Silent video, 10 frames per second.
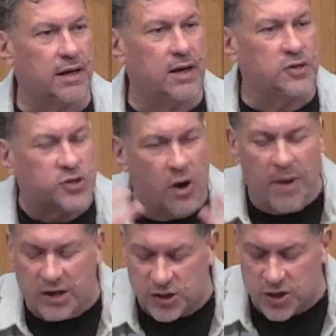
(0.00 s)
So
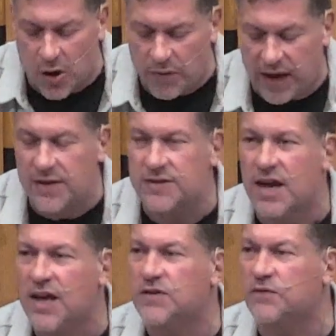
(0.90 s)
much so that his,
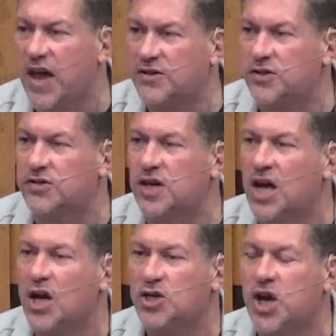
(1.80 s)
his face is
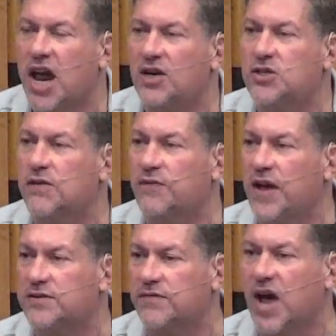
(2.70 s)
changed to the
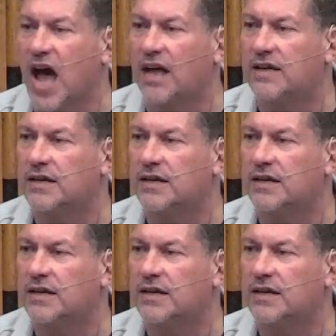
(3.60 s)
face of God.